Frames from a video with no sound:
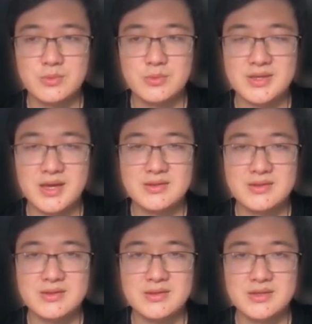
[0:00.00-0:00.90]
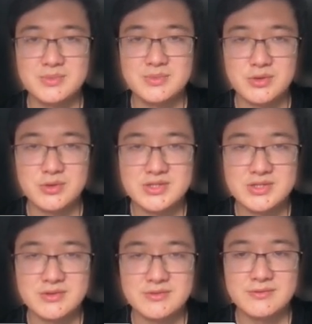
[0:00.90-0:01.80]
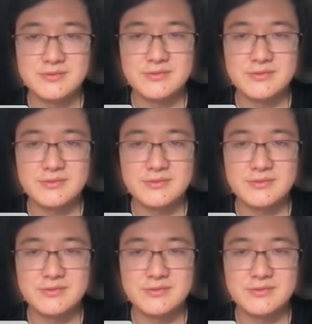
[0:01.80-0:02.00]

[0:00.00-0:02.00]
we get the inspiration